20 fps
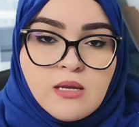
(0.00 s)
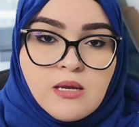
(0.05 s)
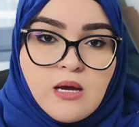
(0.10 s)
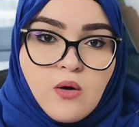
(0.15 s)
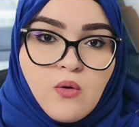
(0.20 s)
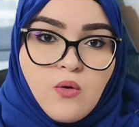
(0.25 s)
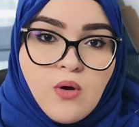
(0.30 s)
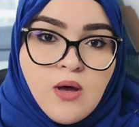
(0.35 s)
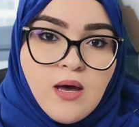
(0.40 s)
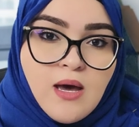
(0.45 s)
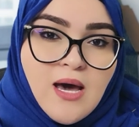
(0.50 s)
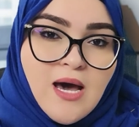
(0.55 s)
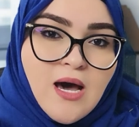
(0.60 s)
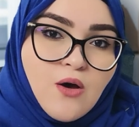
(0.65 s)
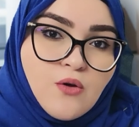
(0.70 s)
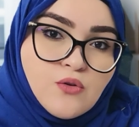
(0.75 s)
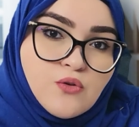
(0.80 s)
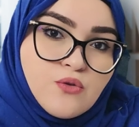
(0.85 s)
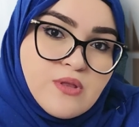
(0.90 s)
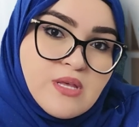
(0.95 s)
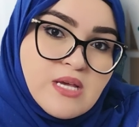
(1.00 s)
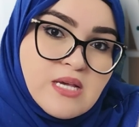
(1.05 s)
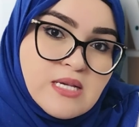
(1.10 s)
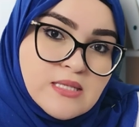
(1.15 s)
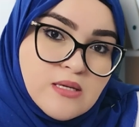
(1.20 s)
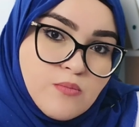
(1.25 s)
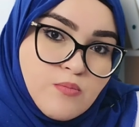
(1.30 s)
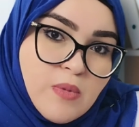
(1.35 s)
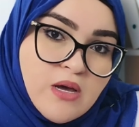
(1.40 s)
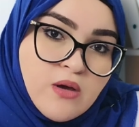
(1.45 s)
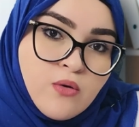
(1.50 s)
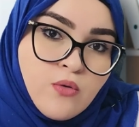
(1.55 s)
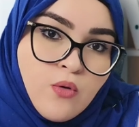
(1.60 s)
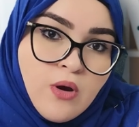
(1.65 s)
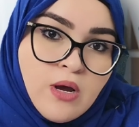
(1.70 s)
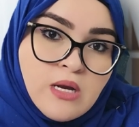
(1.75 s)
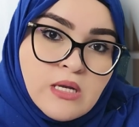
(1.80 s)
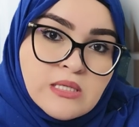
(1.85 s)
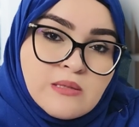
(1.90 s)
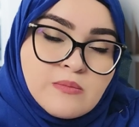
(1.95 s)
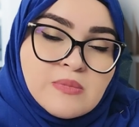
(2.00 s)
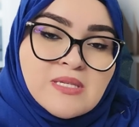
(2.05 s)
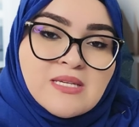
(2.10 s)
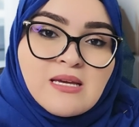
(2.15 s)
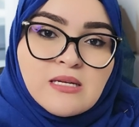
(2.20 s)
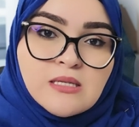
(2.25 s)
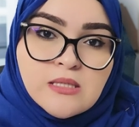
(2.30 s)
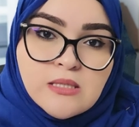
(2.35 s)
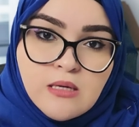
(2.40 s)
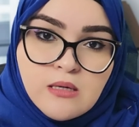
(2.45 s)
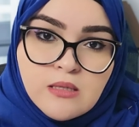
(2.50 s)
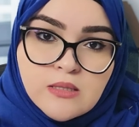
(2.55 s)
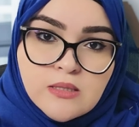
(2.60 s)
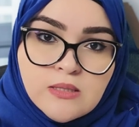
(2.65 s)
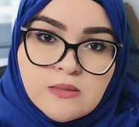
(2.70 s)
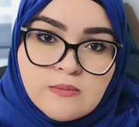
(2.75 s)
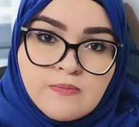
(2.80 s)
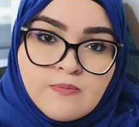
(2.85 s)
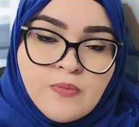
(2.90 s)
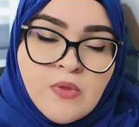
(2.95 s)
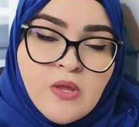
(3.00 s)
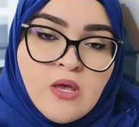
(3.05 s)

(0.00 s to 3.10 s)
Now, how do these microorganisms get to us?